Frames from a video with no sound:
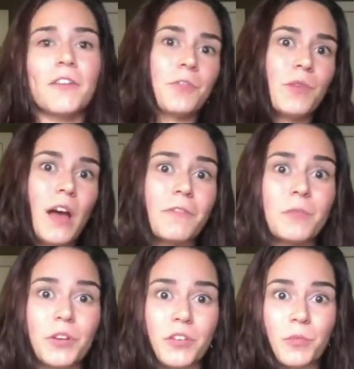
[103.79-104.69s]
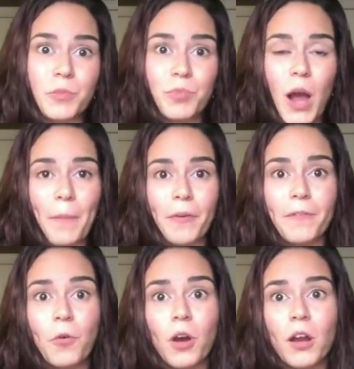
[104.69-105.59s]
if they're not familiar with proper
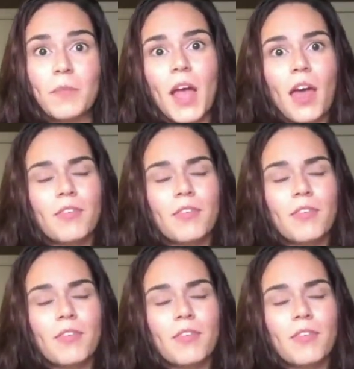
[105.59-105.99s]
form,